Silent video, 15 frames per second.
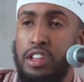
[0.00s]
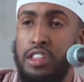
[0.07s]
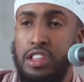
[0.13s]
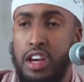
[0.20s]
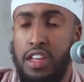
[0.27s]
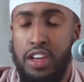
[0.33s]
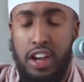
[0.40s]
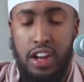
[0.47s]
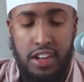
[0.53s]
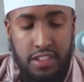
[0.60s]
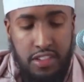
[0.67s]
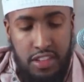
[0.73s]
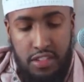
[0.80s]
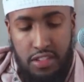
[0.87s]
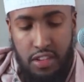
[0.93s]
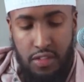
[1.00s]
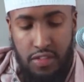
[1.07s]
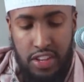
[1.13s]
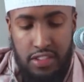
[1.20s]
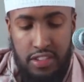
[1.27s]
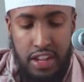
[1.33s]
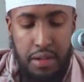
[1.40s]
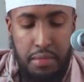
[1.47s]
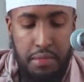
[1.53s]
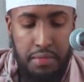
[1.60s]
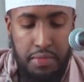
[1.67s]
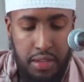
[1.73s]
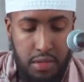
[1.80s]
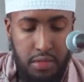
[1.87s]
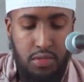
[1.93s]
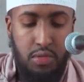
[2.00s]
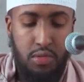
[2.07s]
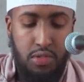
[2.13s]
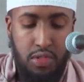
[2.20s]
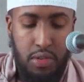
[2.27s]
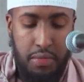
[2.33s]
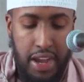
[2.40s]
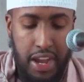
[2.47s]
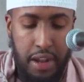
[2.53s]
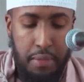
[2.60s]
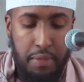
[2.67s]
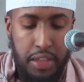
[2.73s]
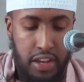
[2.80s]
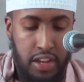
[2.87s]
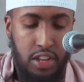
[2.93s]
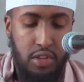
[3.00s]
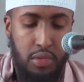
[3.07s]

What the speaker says: the other classes of his and also mine,